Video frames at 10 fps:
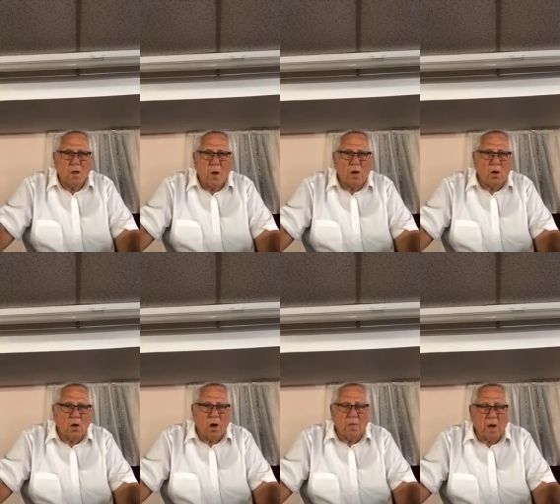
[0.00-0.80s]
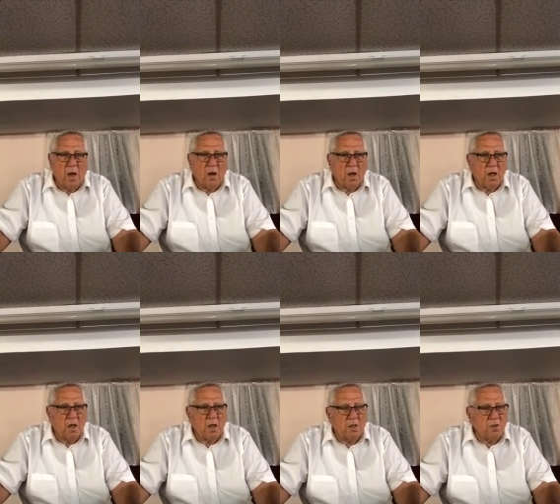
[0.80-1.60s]
You ain't gonna come in here and
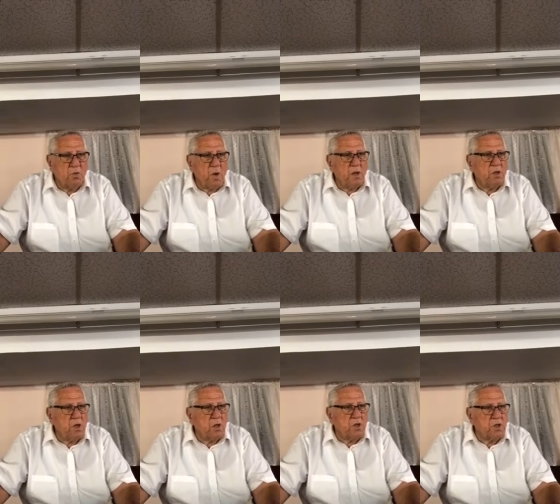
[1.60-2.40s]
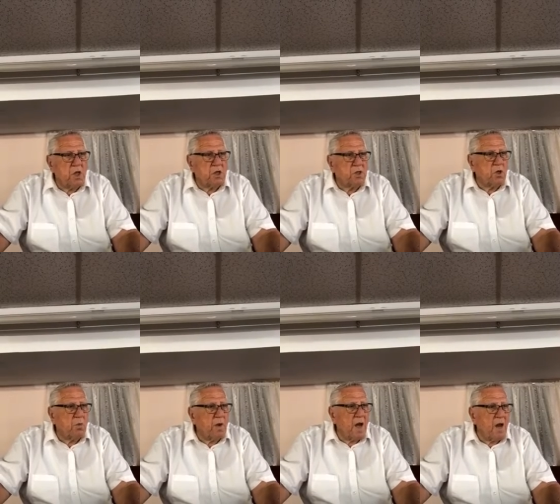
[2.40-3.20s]
get little sweet sugar stick
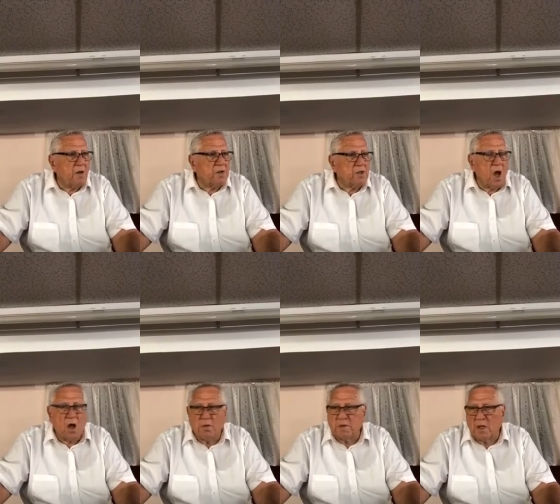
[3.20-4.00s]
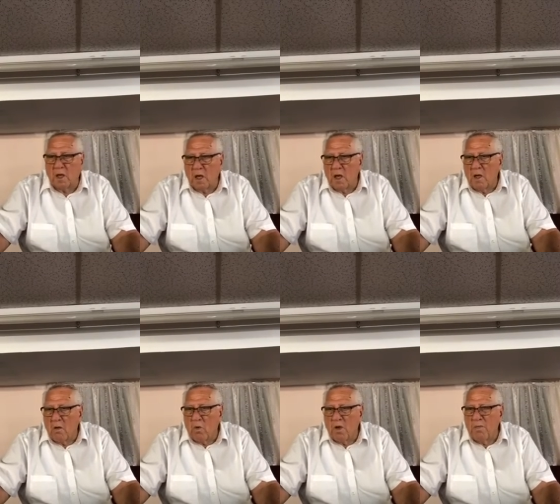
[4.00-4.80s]
sermon out of Psalms and
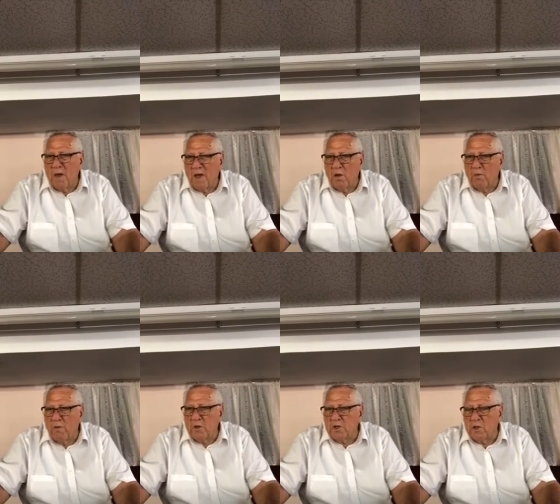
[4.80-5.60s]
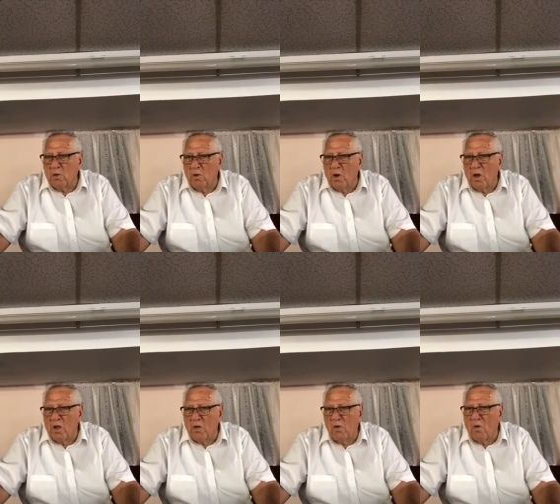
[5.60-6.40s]
where you make you feel so good
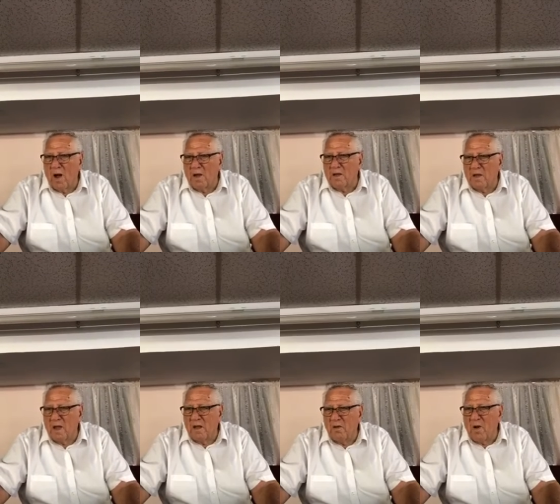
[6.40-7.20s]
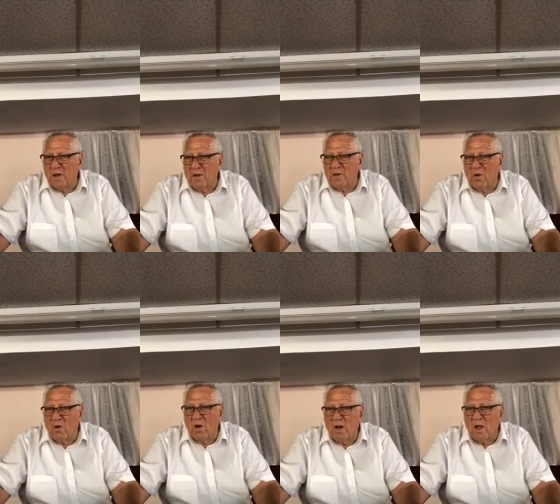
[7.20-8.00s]
and you go out and you go out the
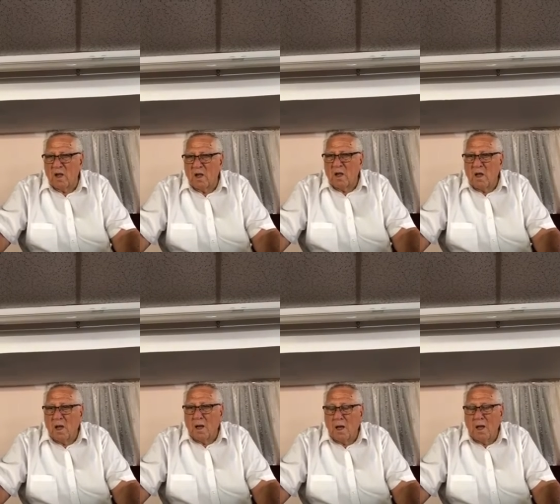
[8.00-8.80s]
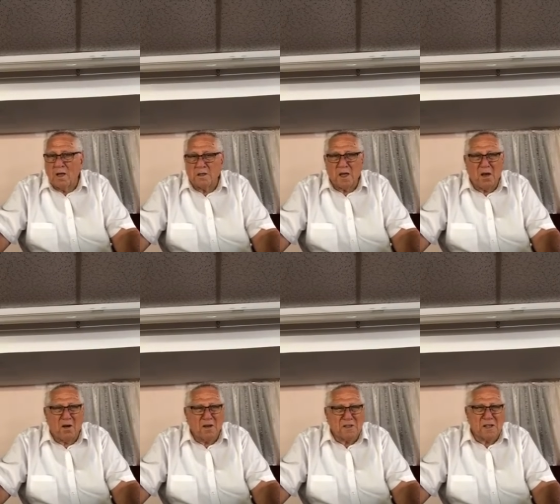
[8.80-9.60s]
door and and, and say,
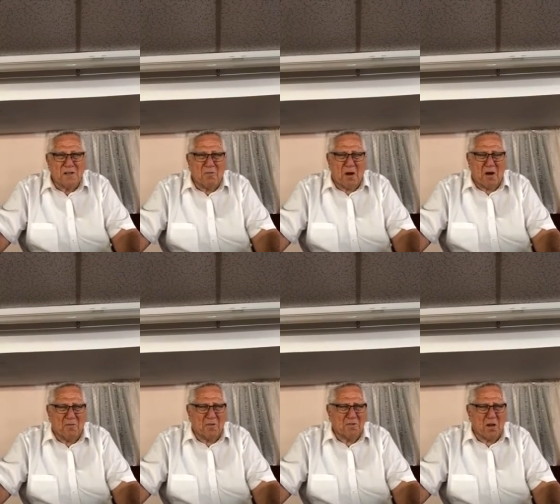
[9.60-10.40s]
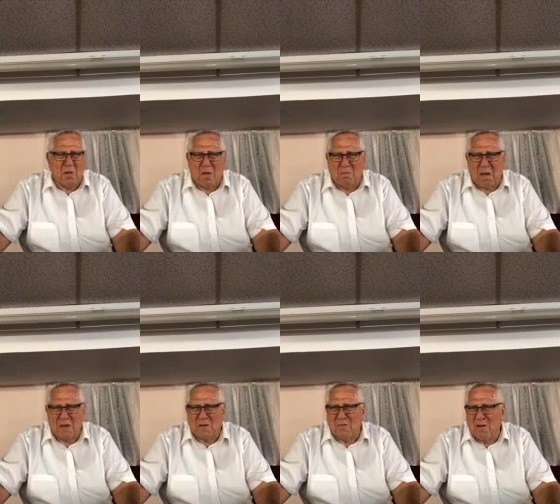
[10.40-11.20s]
oh, it's such a wonderful sermon,
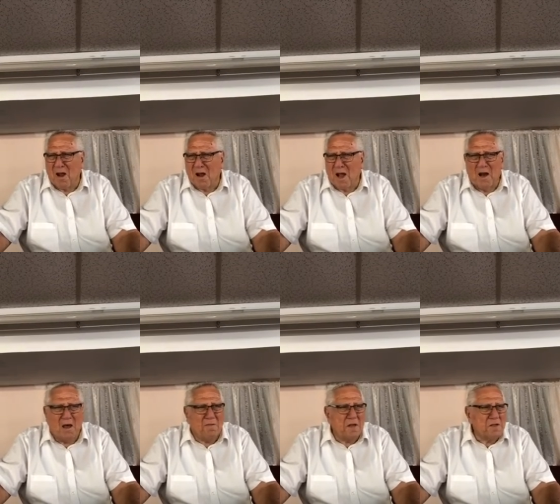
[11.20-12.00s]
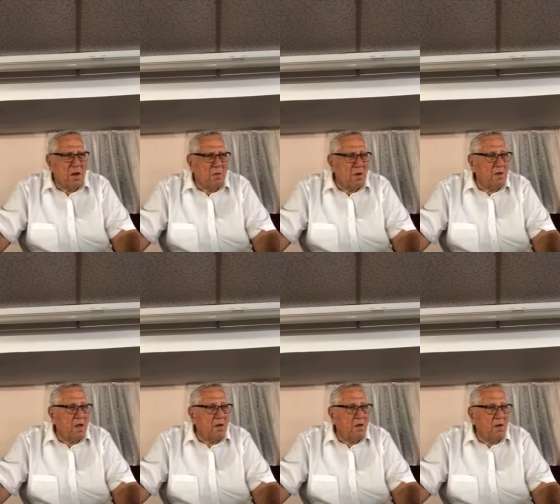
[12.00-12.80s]
Pastor Mark. I love that sermon.
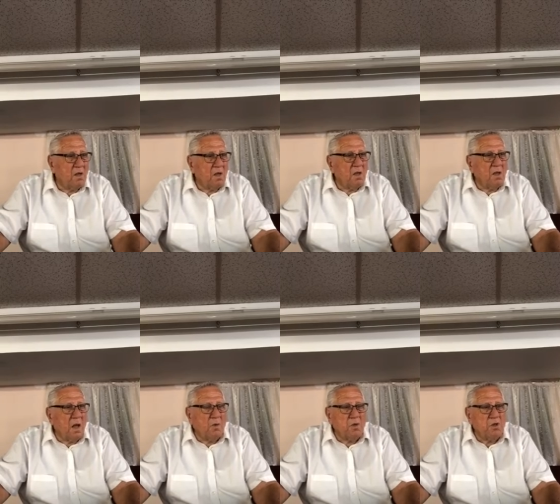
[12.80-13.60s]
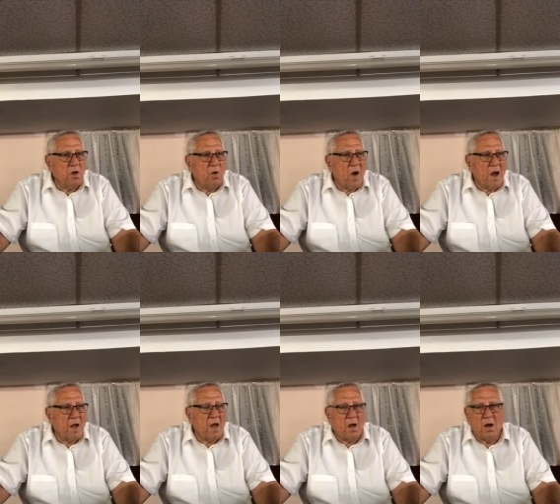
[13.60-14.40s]
No, I want you to go
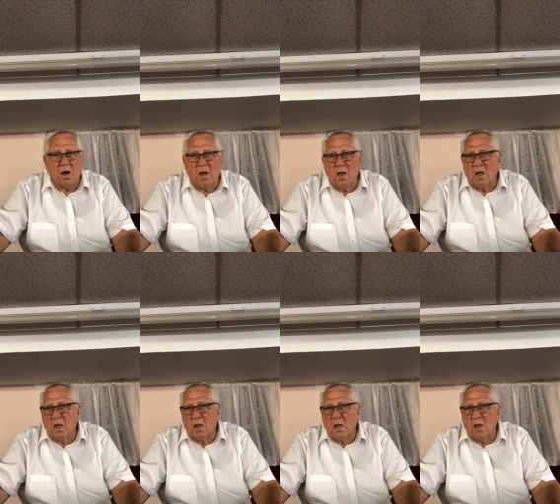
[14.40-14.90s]
out of here.